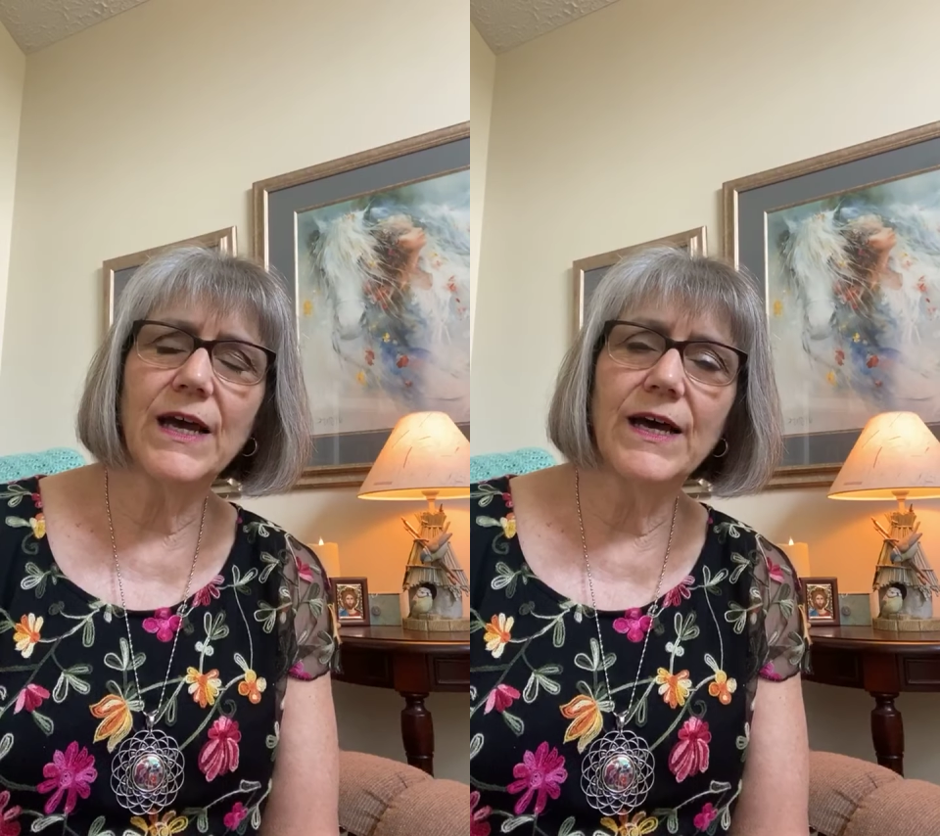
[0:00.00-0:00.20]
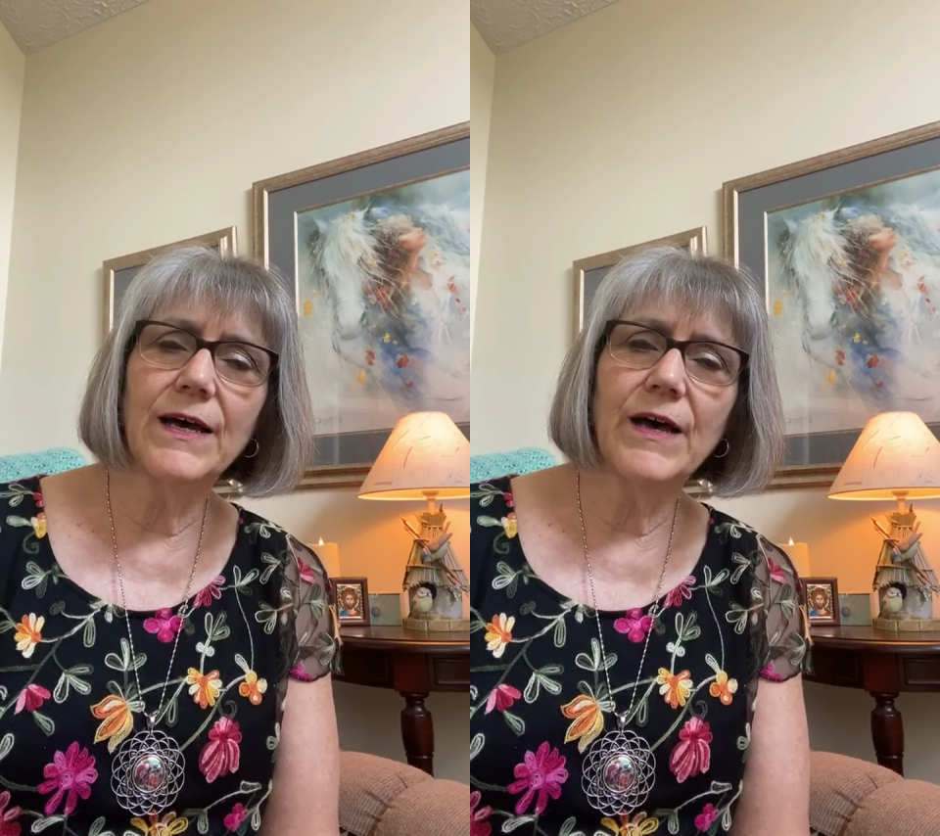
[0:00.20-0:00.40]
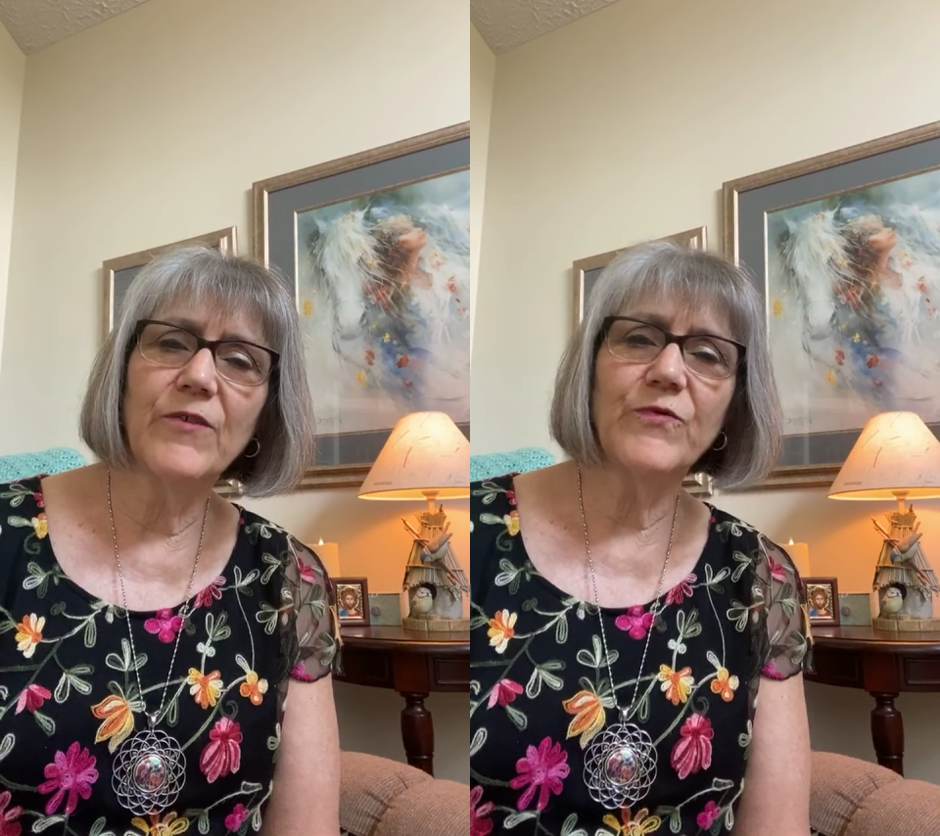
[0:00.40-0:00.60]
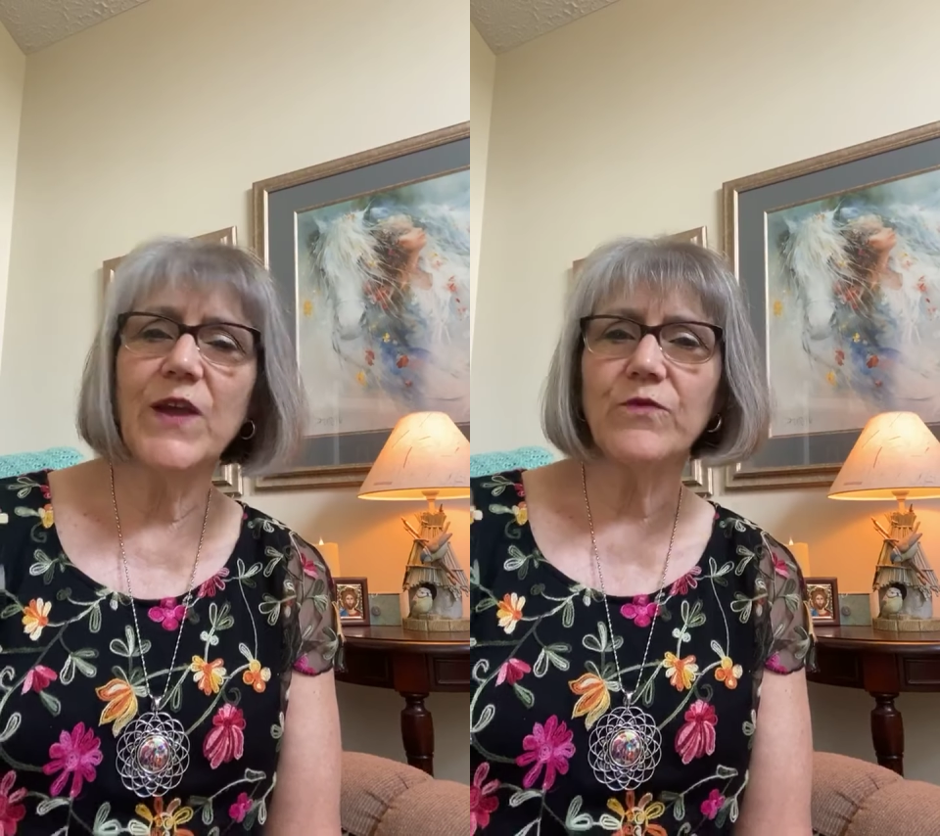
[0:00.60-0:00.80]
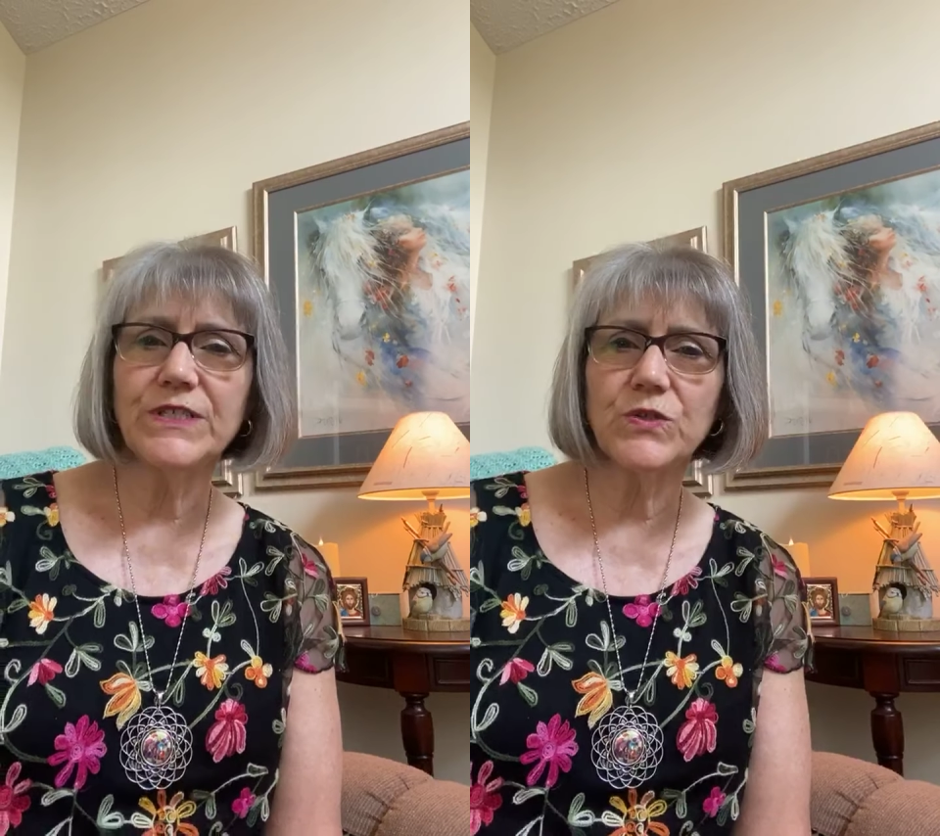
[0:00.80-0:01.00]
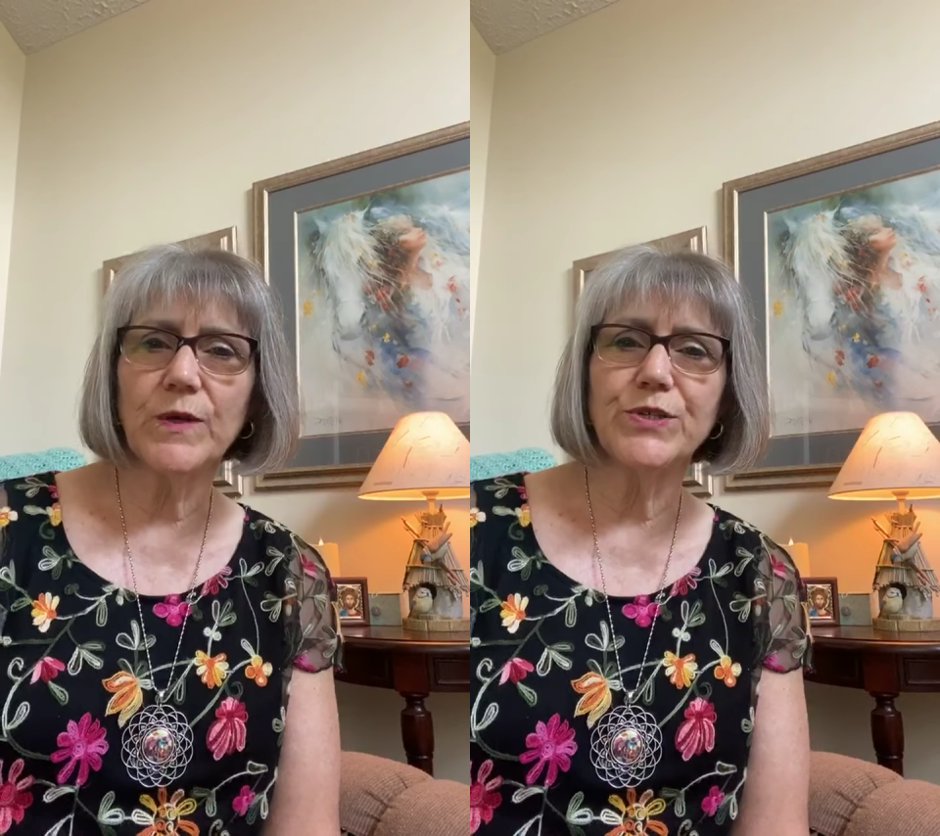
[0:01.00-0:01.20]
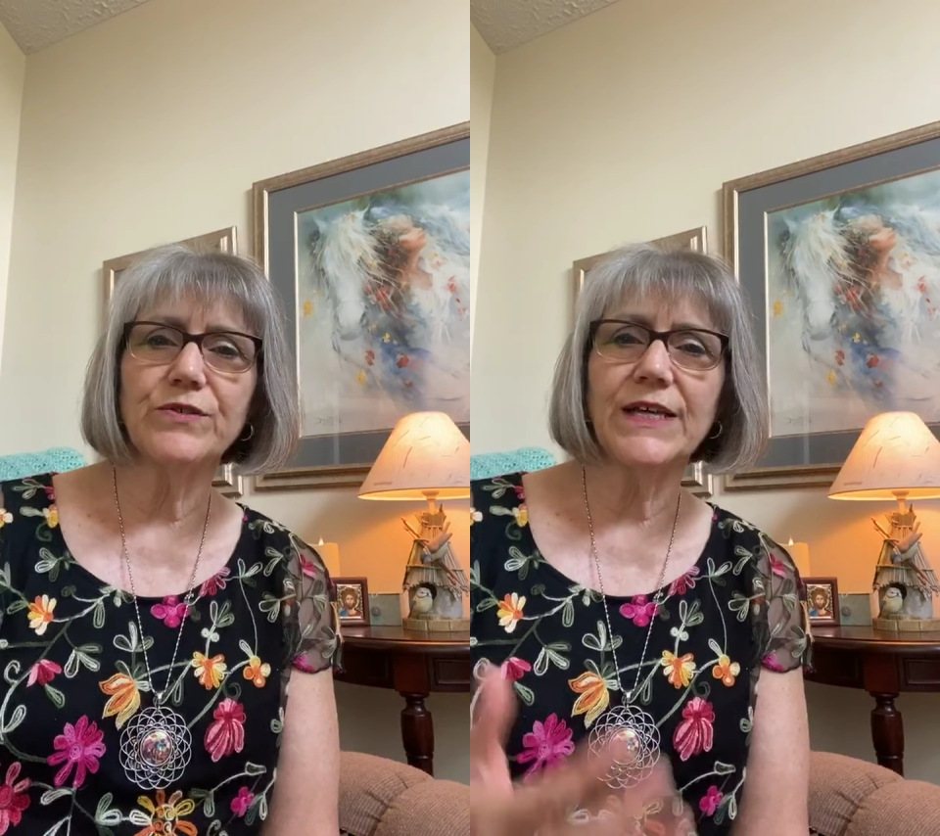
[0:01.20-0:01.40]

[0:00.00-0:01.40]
a favorite scripture.